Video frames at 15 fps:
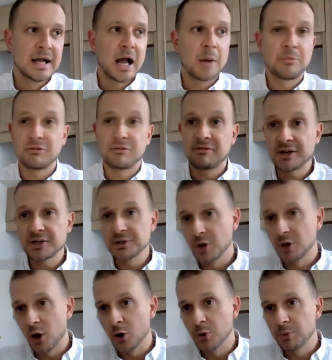a professional
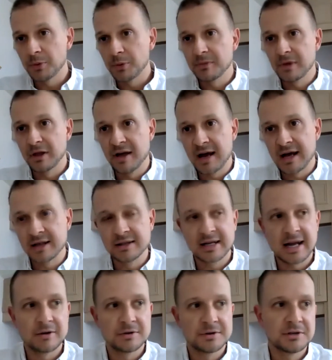hope that the
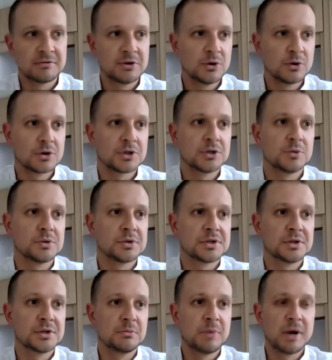County of Yorkshire will
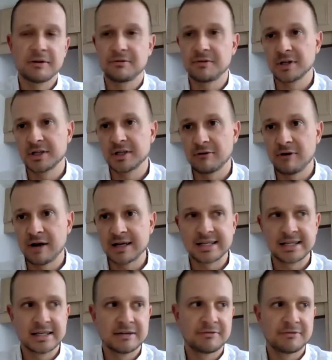soon benefit
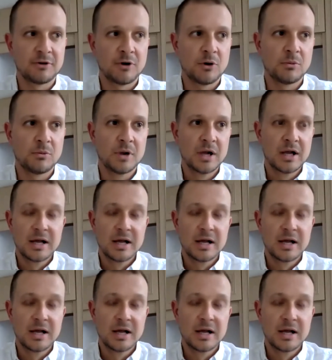directly from